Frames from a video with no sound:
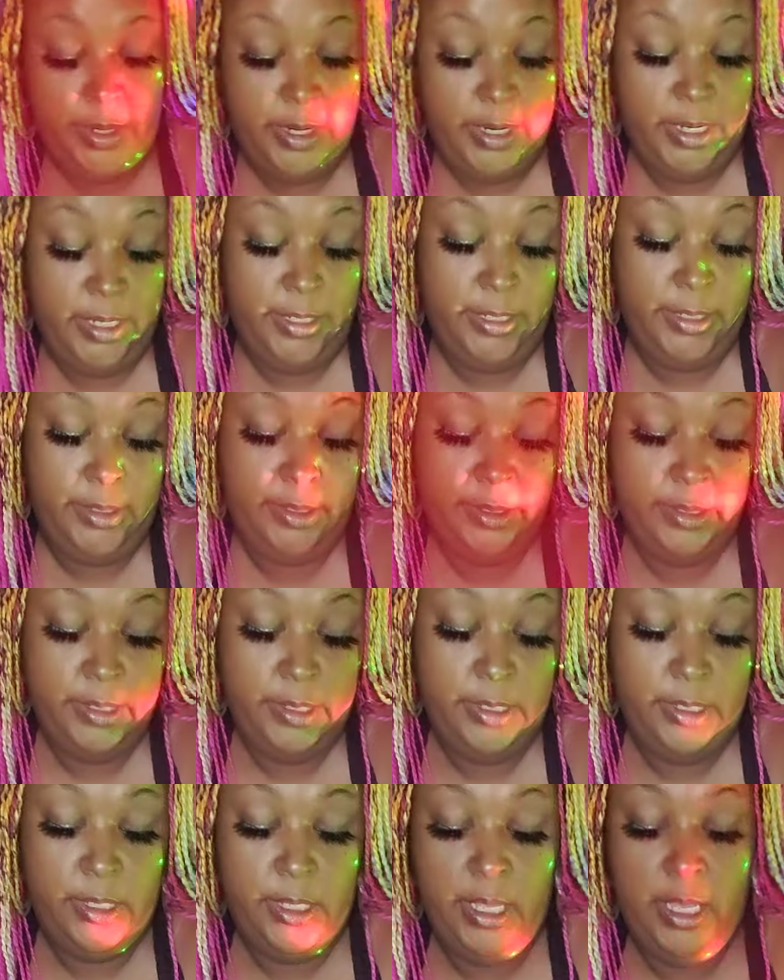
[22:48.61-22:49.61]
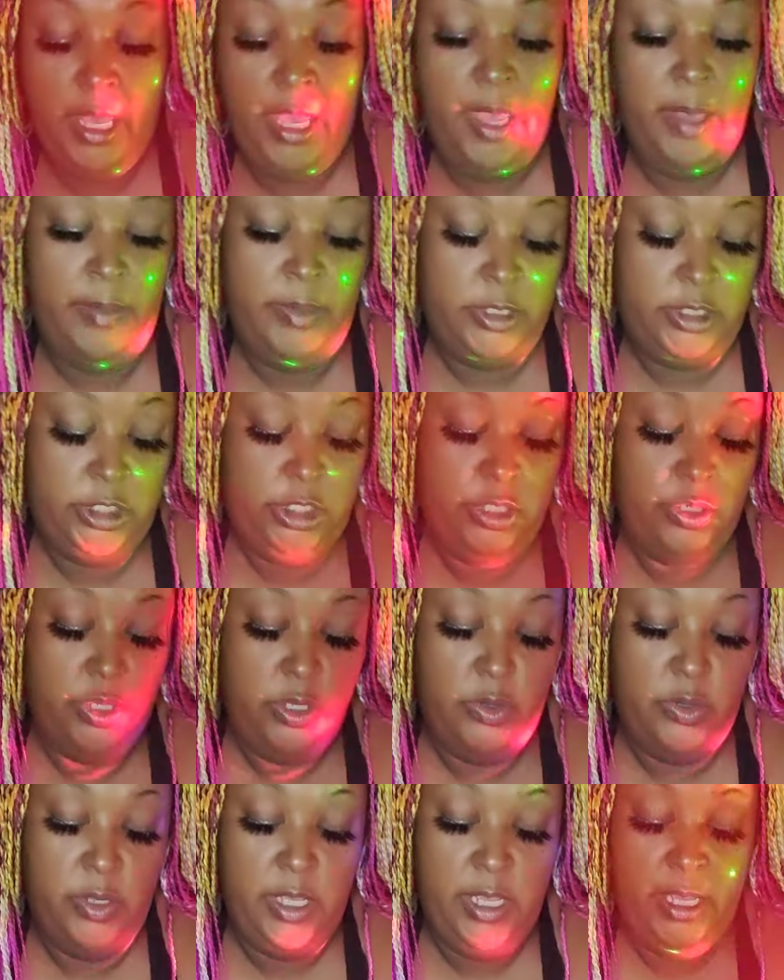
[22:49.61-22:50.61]
party, and
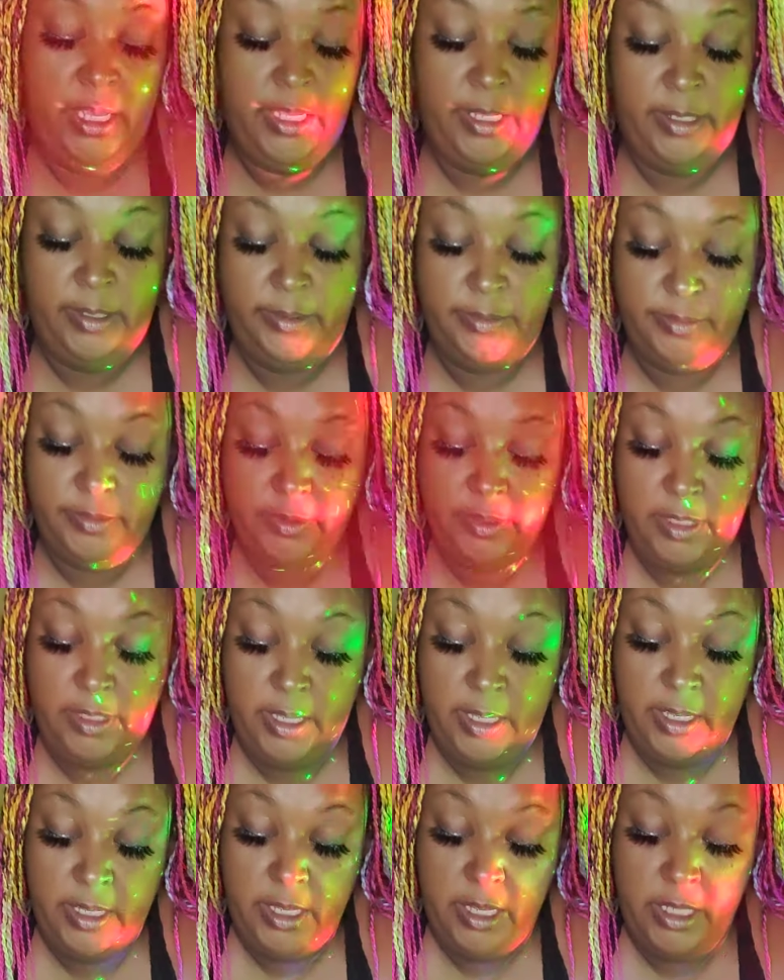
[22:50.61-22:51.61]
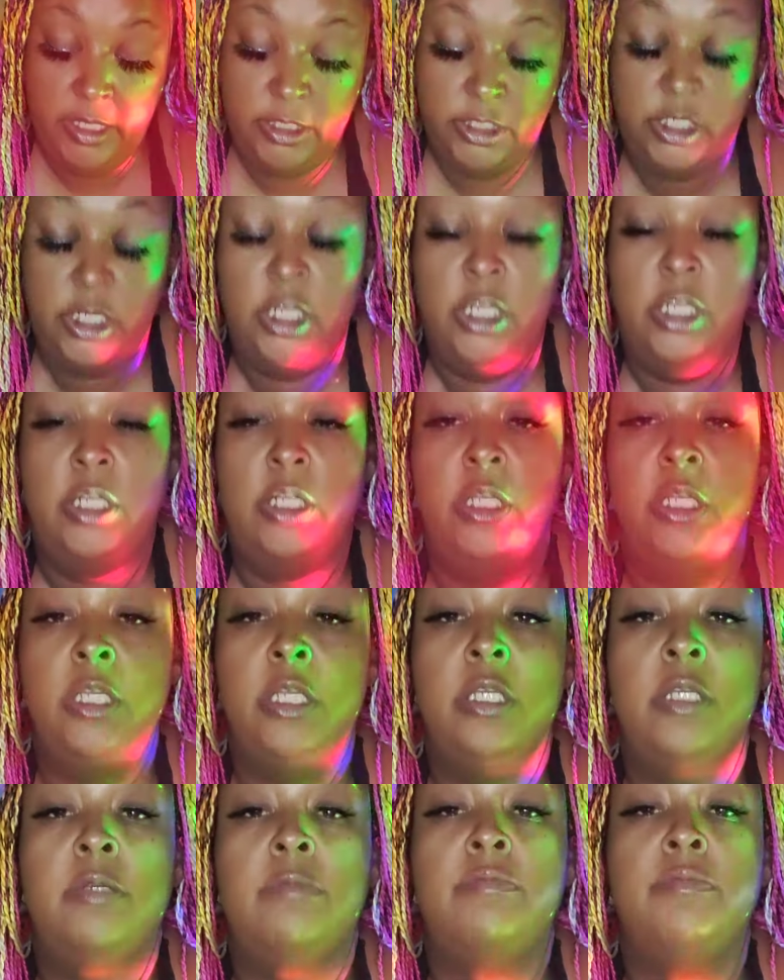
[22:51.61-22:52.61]
material gain. Okay, under
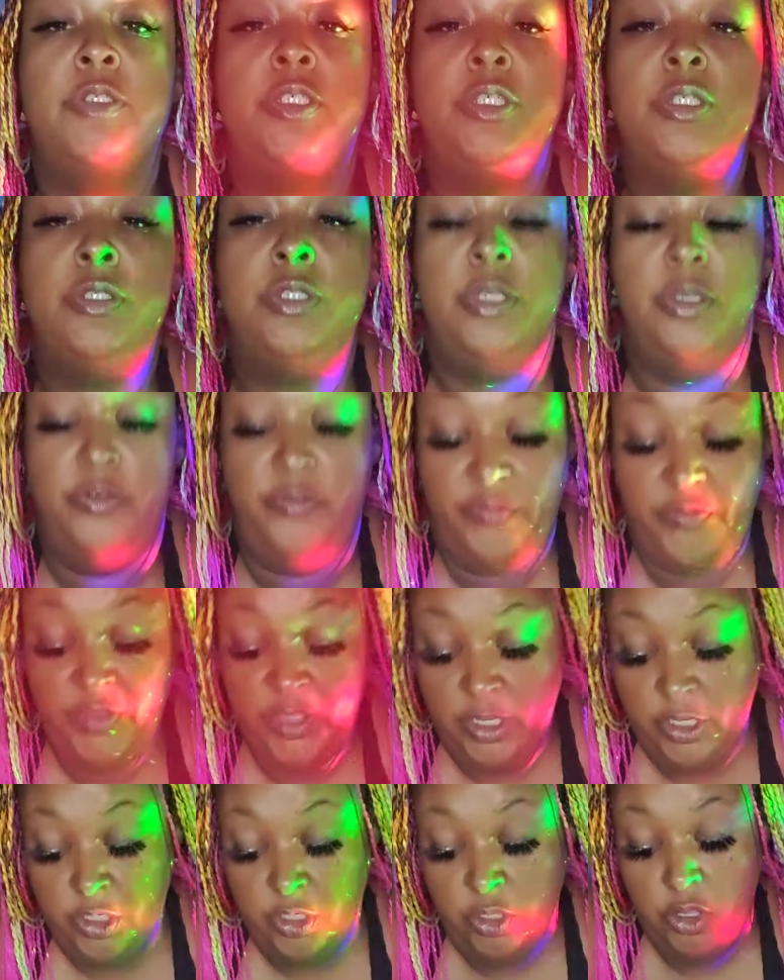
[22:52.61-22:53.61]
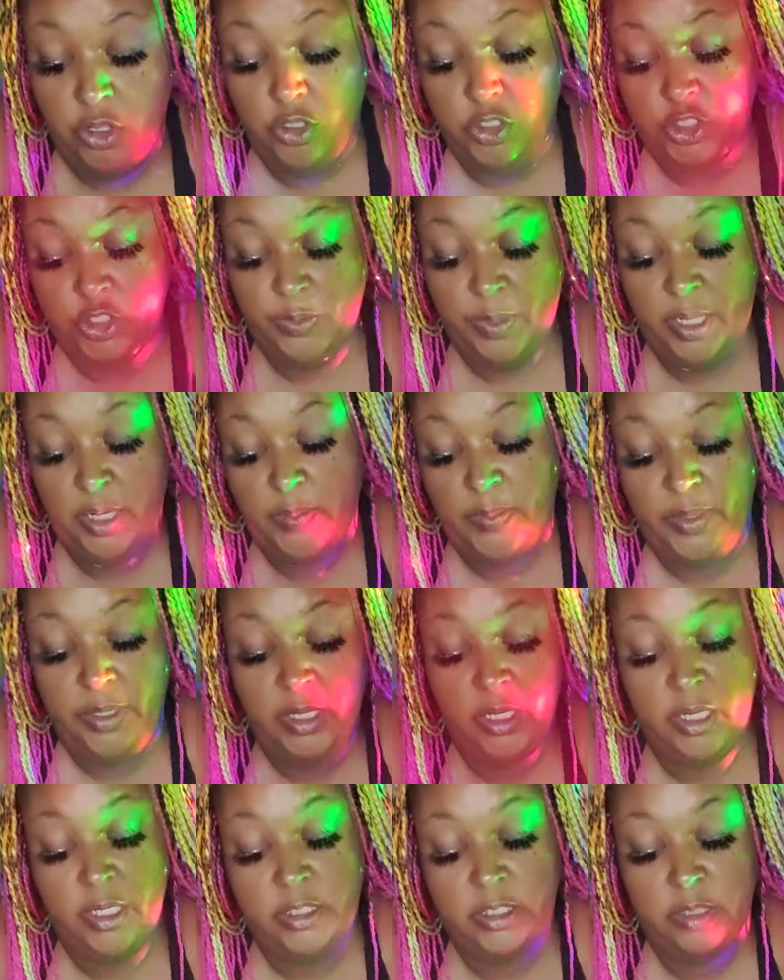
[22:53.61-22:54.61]
you know fentanyl. She might have been
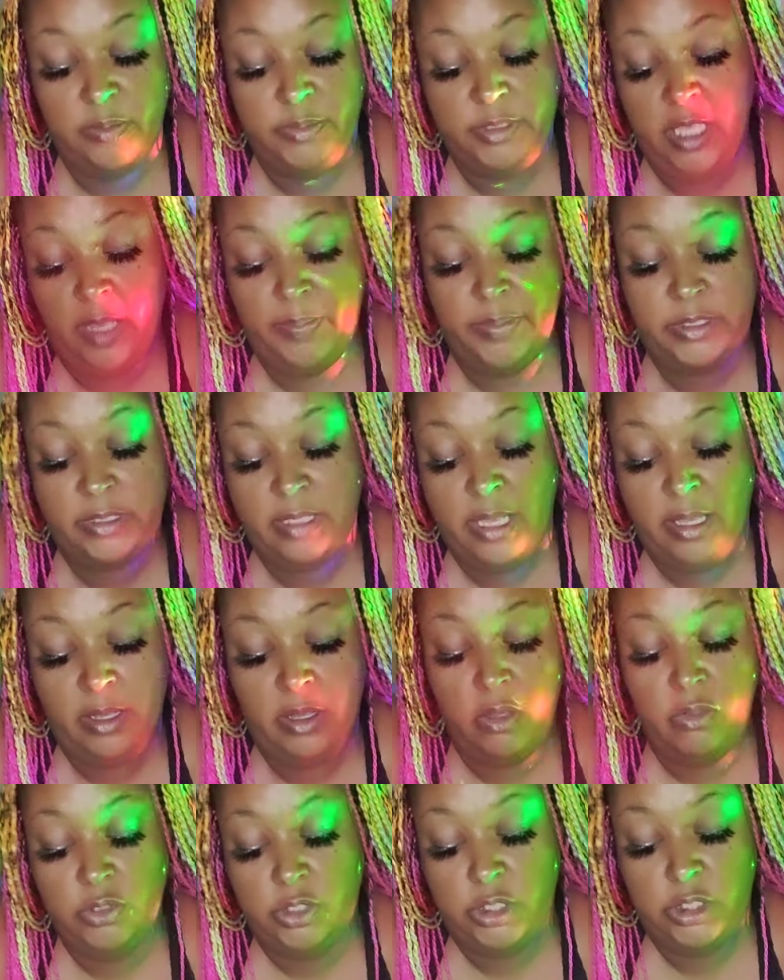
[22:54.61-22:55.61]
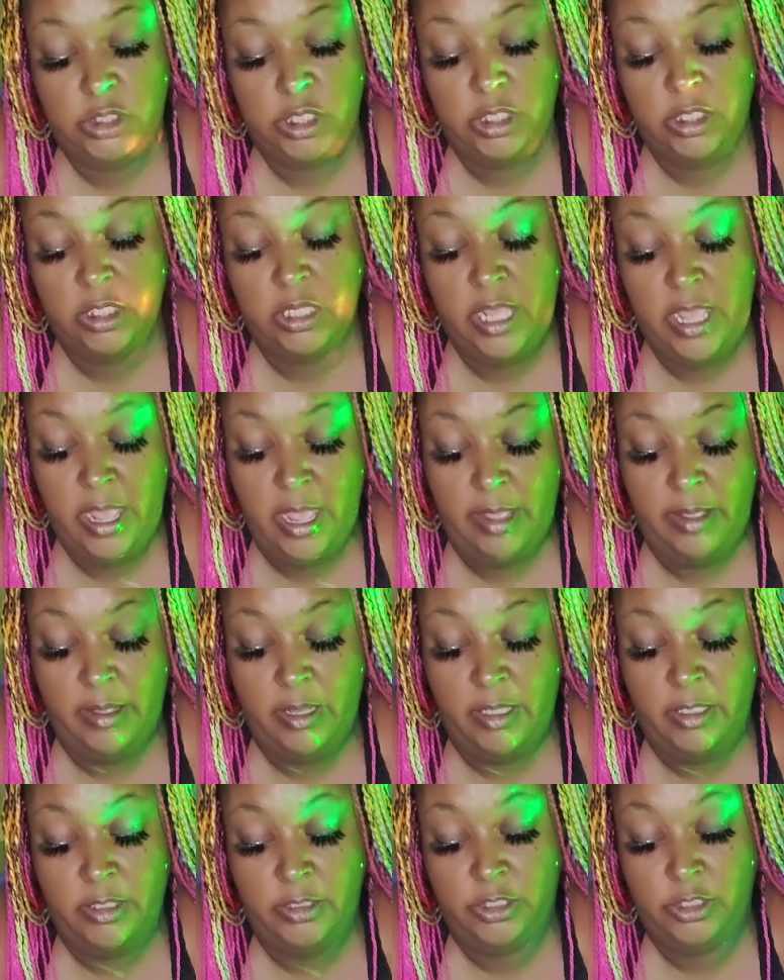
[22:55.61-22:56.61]
under some type of psychosis under that,
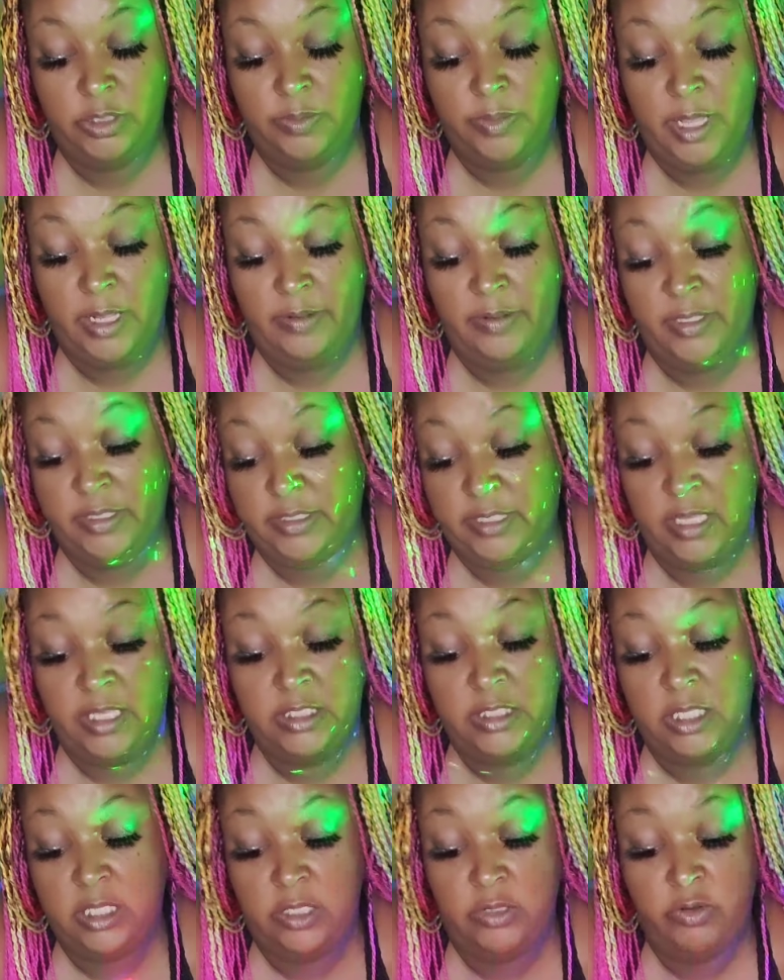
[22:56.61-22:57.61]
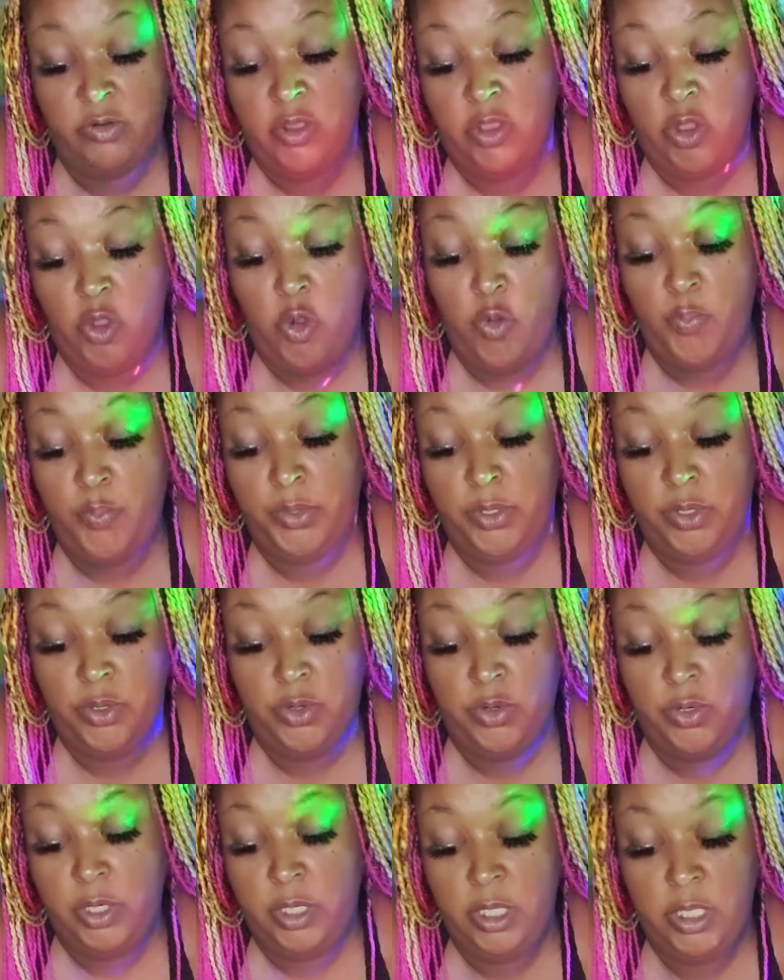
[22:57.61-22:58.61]
under some kind of it says under an
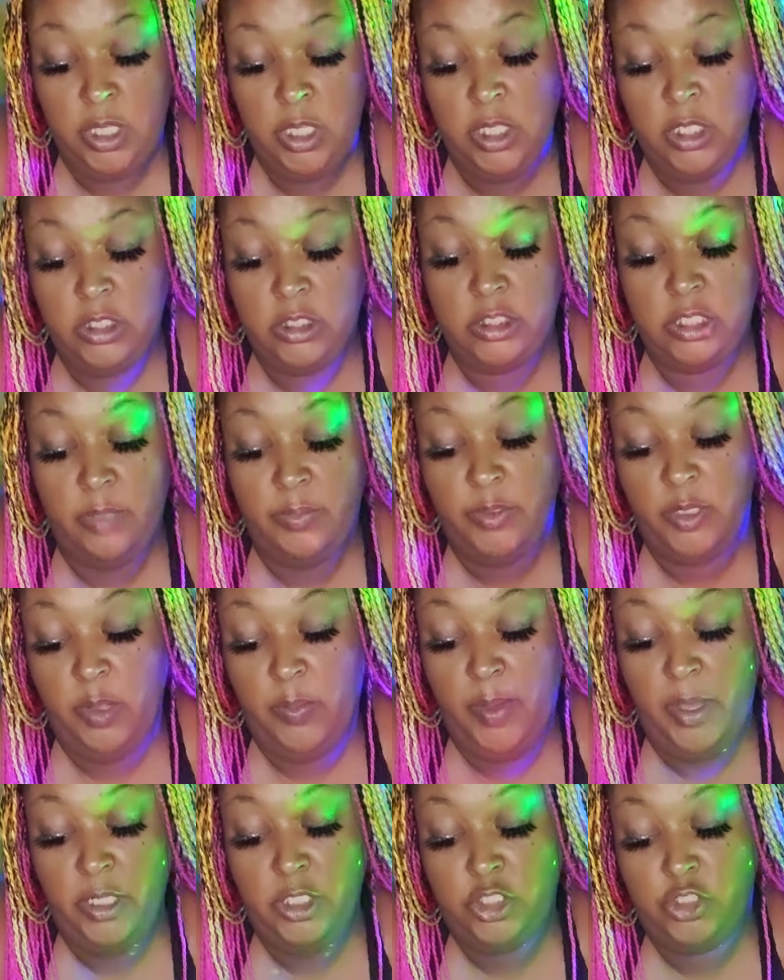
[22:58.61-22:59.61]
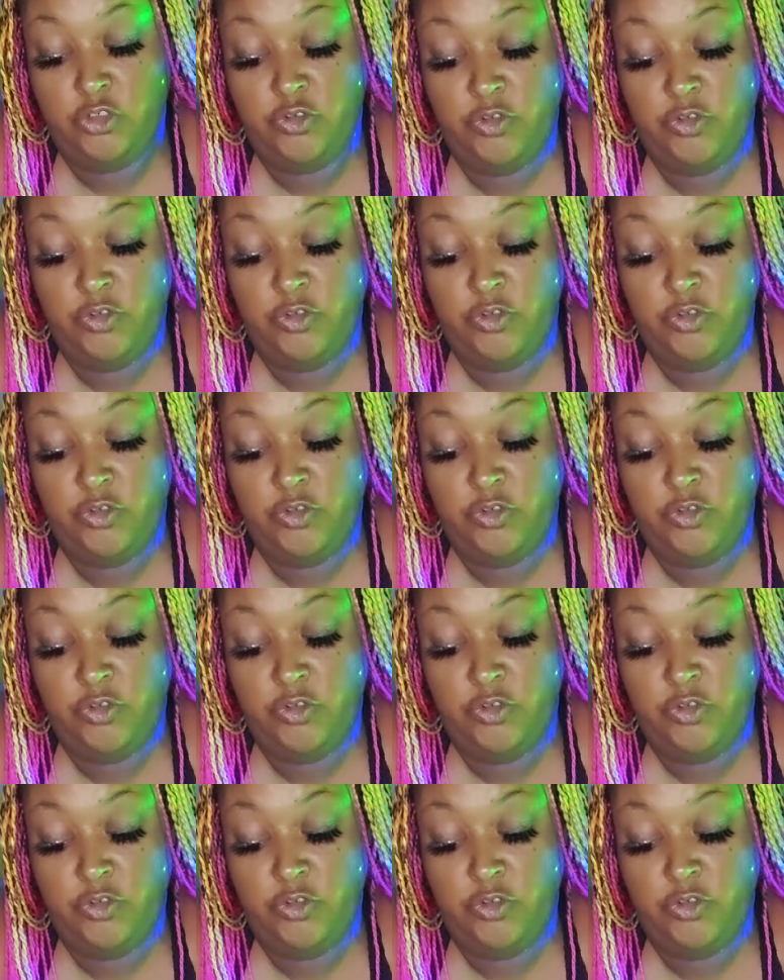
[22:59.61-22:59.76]
opioid, something about a